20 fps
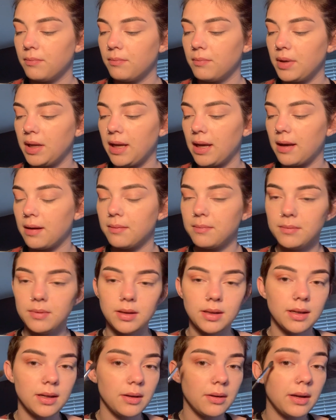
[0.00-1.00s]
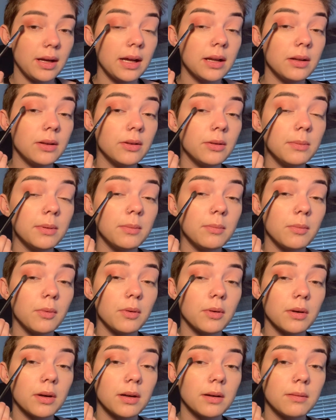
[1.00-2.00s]
But yeah, now add a little bit
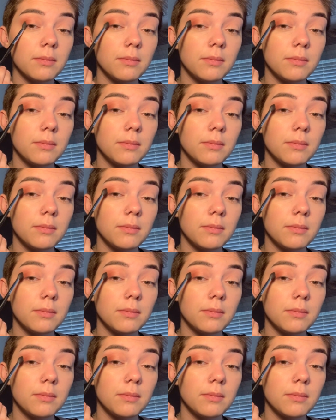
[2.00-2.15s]
more.